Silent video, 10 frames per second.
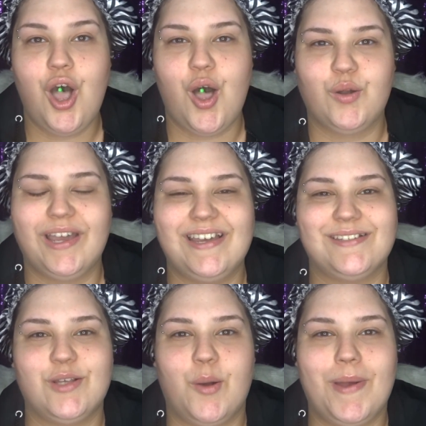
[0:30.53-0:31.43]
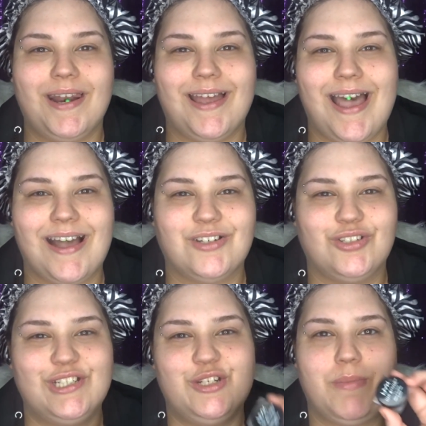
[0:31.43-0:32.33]
Okay, so I'm gonna
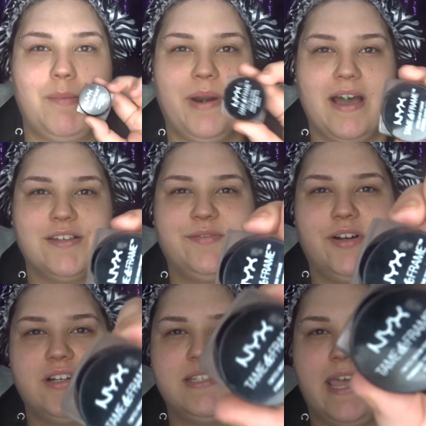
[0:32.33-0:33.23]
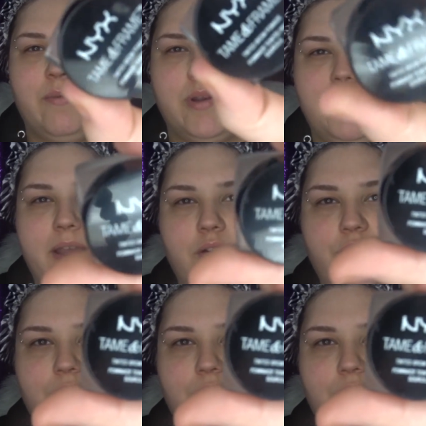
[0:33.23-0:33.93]
actually do my brows first, and one of my old